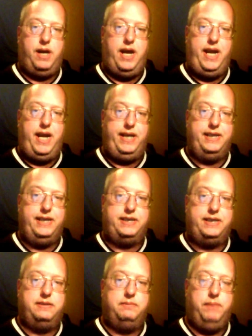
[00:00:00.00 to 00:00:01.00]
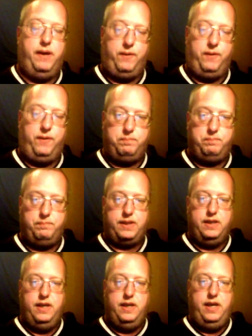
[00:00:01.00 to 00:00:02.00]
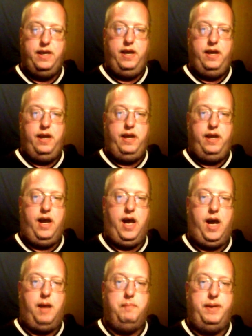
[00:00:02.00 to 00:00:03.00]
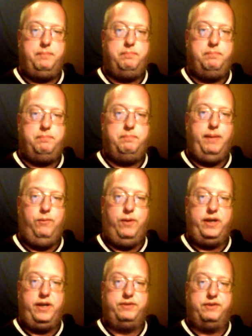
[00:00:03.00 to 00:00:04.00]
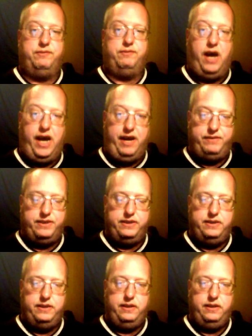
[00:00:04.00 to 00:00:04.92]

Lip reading: by its mother. It probably wouldn't have survived.